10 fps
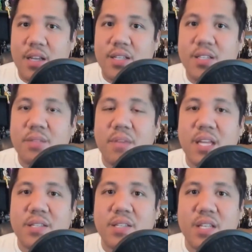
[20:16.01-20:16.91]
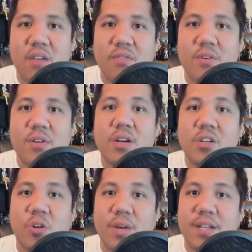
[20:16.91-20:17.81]
it doesn't mean it's never
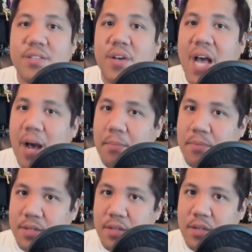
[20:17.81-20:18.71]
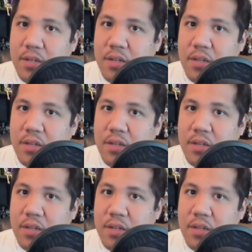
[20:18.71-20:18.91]
going to happen.